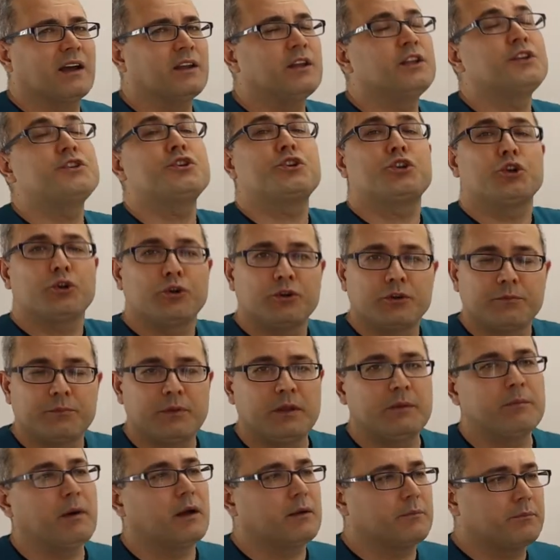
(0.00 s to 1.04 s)
it shouldn't
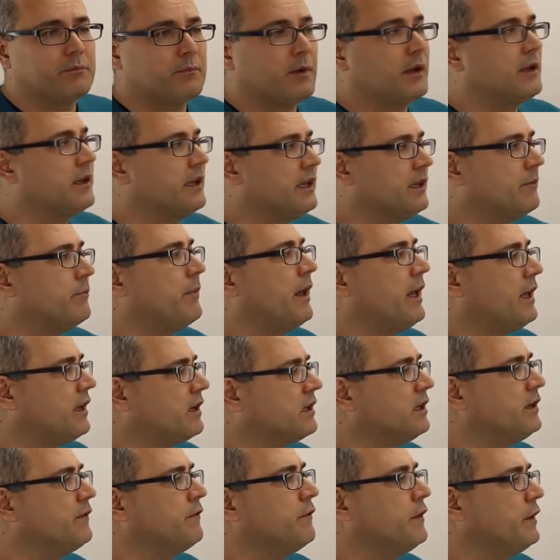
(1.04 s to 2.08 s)
be, but it may
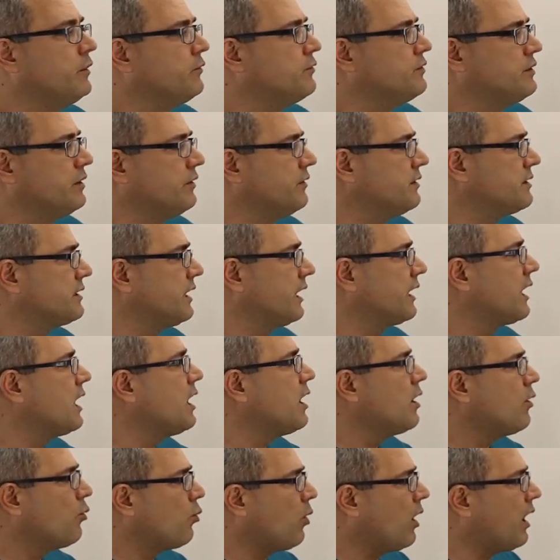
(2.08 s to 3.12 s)
confuse you. It's like
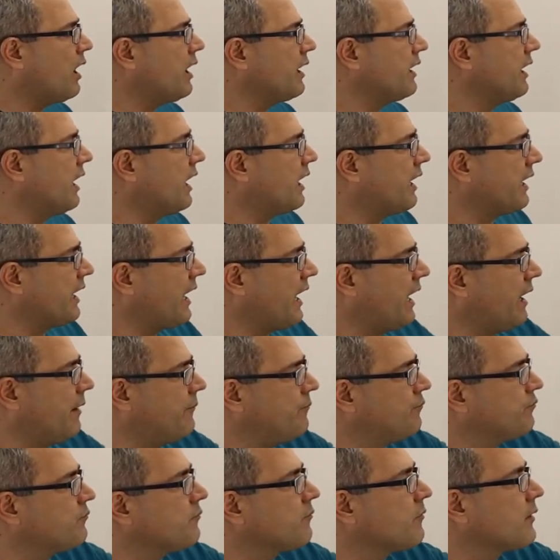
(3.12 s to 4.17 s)
why I
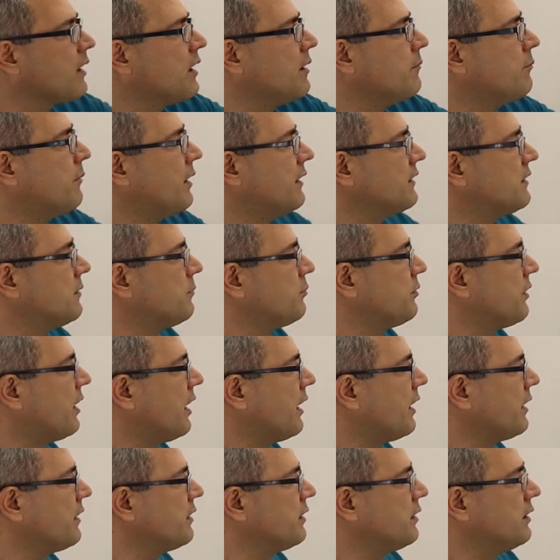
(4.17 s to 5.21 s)
am
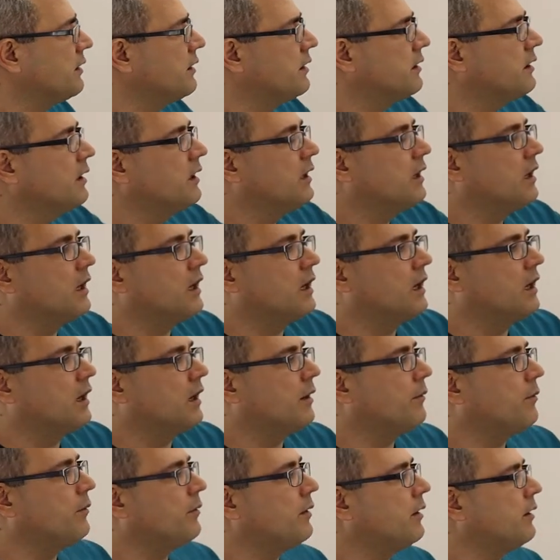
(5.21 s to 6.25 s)
multiplying the
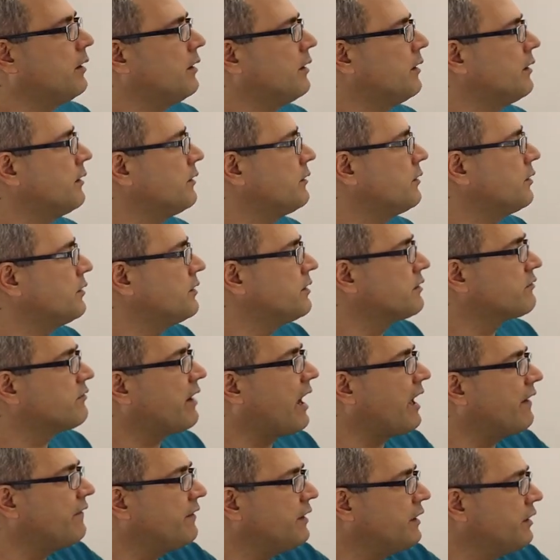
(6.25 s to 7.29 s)

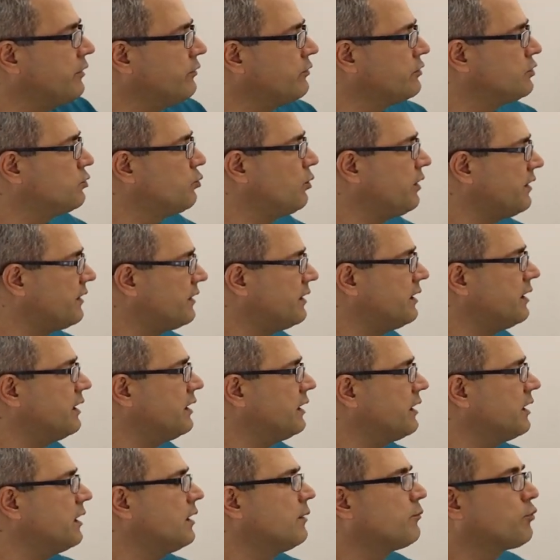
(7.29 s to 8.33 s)
revenues with
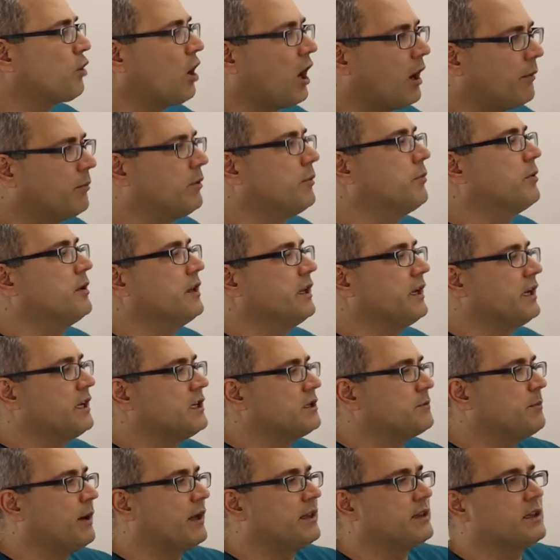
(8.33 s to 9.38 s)
the
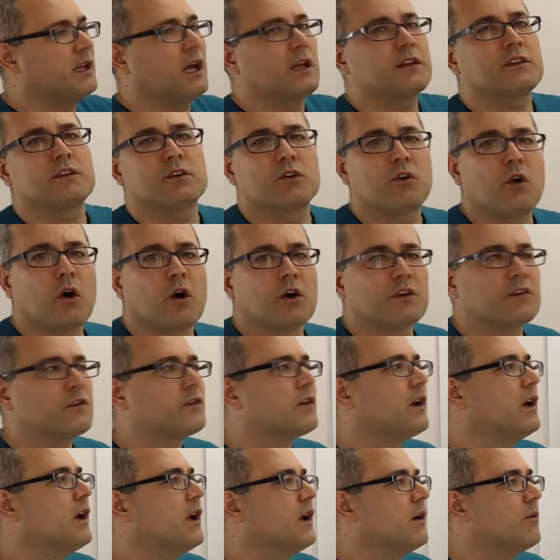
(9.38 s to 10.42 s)
probabilities, but not the
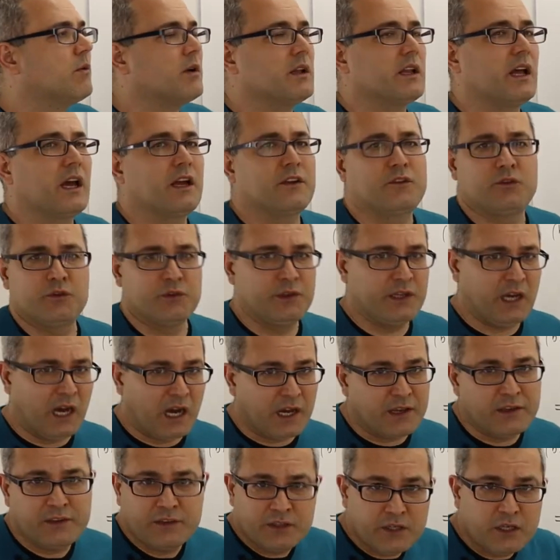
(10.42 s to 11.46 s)
cost. Well, actually,
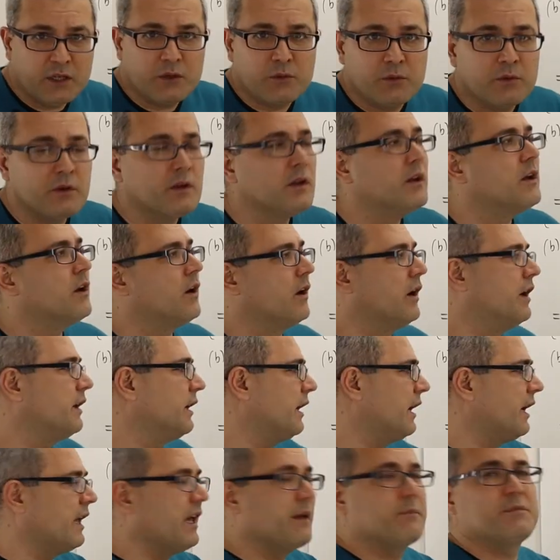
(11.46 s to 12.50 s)
I do.
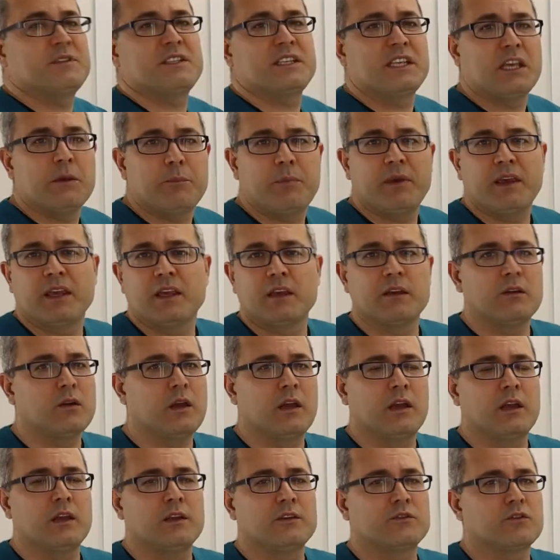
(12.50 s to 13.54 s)
Right? I am skipping
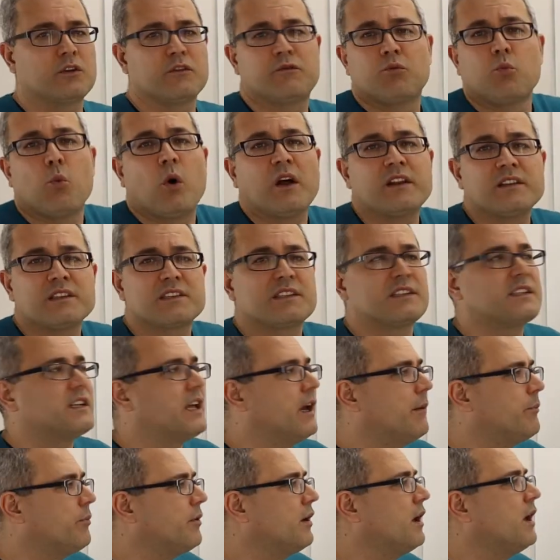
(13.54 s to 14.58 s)
a sort of one
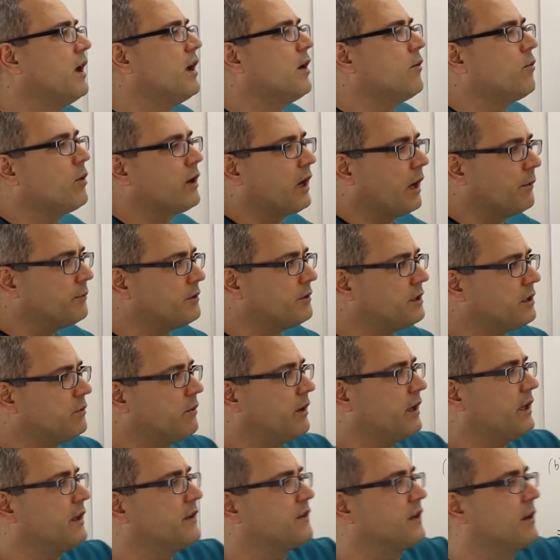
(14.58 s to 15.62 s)
step. What I'm
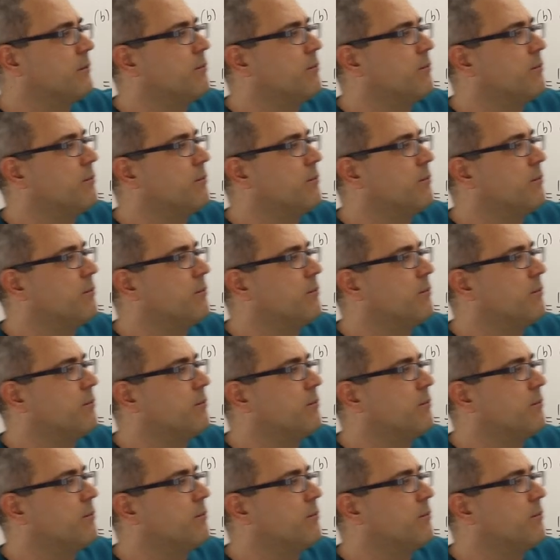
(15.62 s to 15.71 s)
doing is